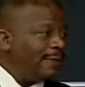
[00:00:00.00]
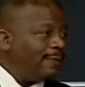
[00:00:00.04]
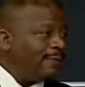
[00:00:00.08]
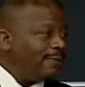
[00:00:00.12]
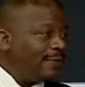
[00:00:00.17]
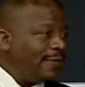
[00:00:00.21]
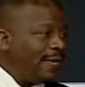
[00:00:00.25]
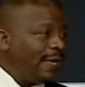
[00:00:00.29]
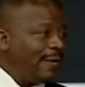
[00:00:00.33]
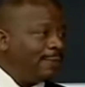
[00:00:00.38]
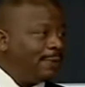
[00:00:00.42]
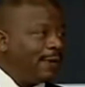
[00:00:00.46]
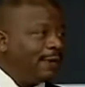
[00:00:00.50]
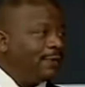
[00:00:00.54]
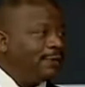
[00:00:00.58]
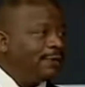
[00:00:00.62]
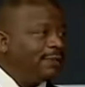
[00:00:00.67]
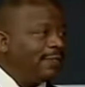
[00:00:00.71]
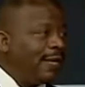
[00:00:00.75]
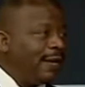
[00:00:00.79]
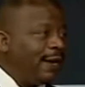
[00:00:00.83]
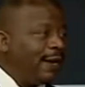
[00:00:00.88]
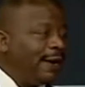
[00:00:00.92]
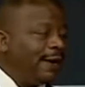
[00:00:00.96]
Libra, who's
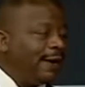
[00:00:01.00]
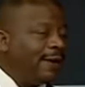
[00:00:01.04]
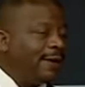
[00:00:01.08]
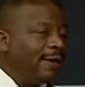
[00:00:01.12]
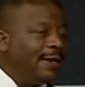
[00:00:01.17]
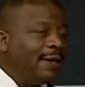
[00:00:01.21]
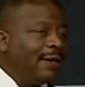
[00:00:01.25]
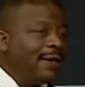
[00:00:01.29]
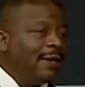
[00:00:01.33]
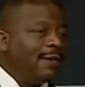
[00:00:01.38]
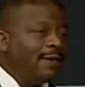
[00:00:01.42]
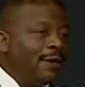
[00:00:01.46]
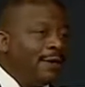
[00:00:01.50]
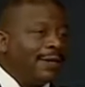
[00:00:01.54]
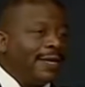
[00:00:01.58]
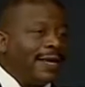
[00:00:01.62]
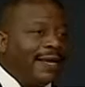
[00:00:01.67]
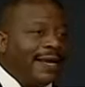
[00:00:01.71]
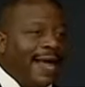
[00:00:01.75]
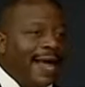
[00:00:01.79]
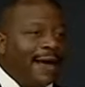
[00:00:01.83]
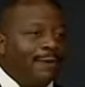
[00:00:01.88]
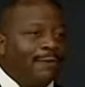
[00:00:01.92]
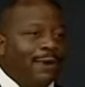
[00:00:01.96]
here looking
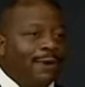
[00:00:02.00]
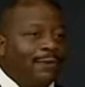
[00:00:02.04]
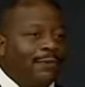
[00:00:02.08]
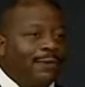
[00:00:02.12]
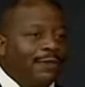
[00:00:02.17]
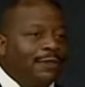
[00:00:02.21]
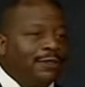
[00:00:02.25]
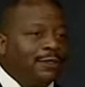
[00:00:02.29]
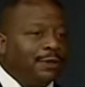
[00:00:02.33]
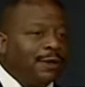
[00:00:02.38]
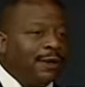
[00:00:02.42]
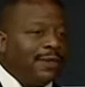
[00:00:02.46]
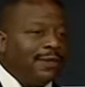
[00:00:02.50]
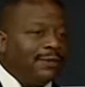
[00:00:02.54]
at what we're doing.